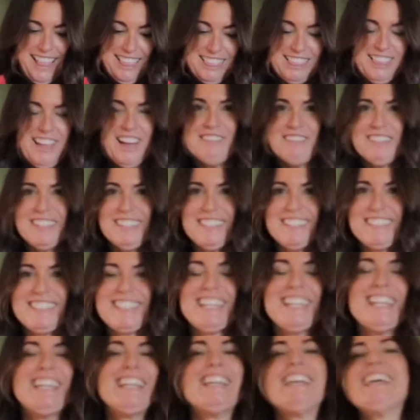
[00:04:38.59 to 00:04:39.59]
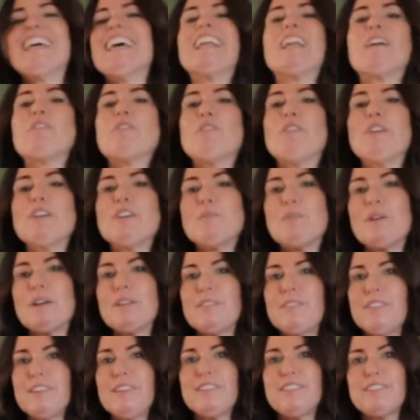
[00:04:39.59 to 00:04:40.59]
Love it. And I'm going to wear
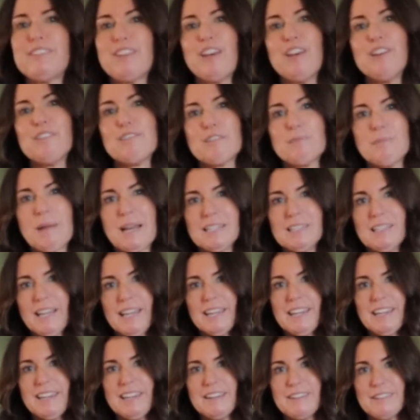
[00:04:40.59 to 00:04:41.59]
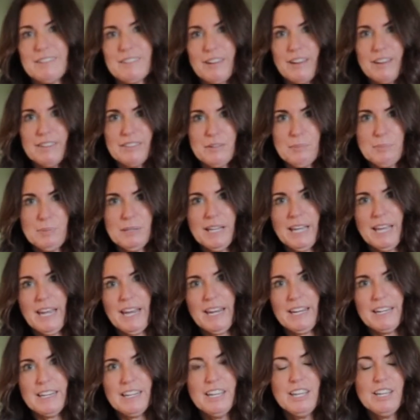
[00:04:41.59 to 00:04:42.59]
this over my leggings on the
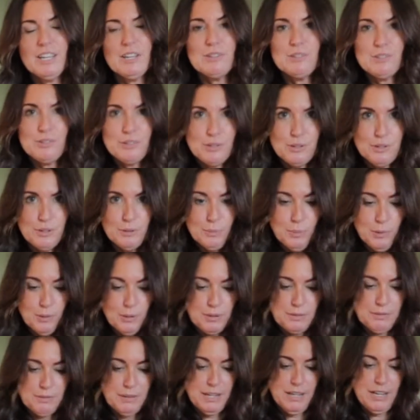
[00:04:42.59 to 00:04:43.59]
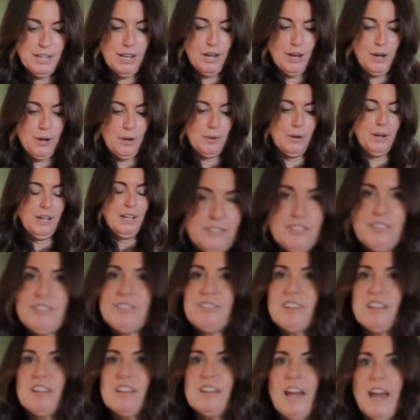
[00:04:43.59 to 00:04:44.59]
plane to Puerto Rico.
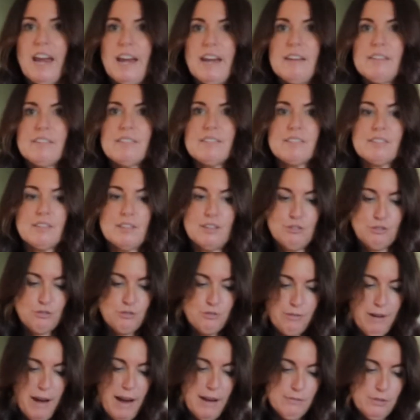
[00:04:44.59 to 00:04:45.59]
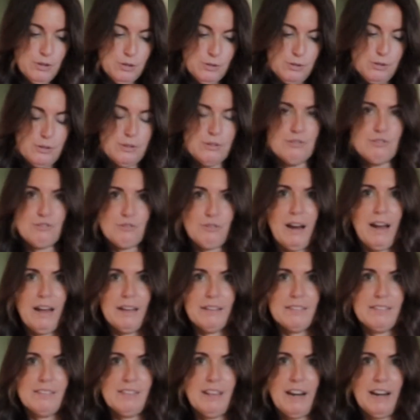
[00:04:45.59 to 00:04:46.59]
Just a nice travel
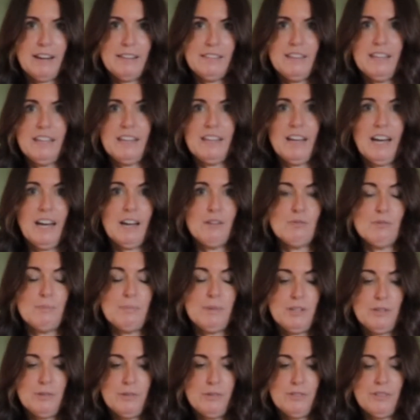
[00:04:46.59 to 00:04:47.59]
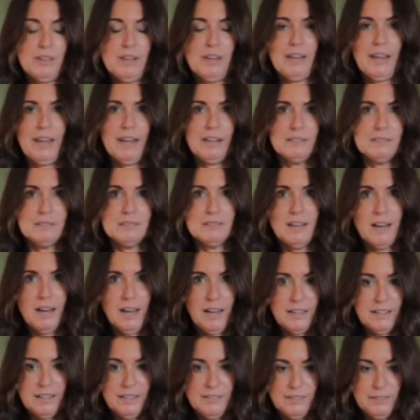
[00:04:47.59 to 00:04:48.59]
dress that I think I will be using a
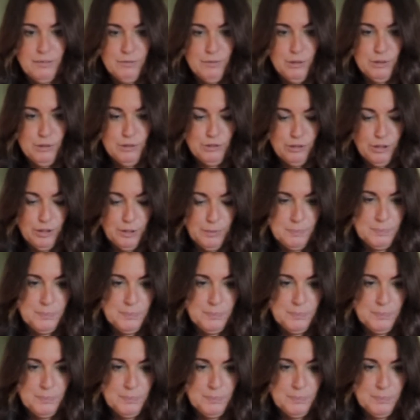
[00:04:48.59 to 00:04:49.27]
lot in the future.